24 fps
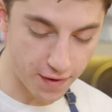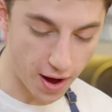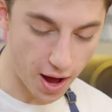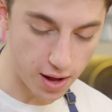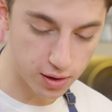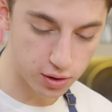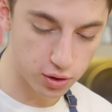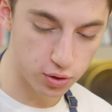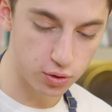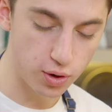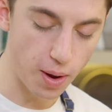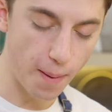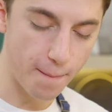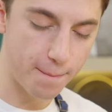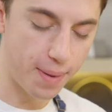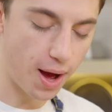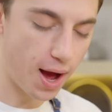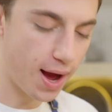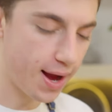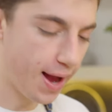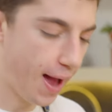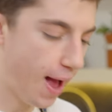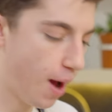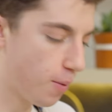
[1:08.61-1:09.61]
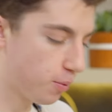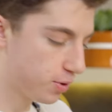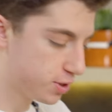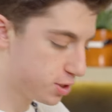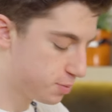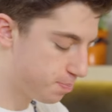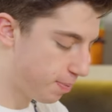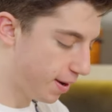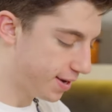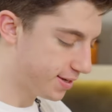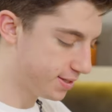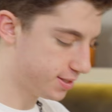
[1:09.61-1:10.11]
followed by our
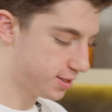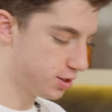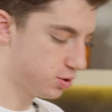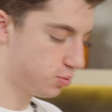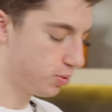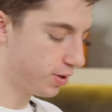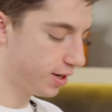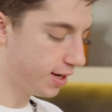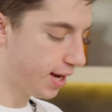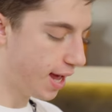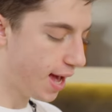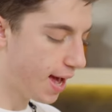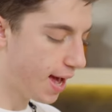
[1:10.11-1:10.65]
spices. We're gonna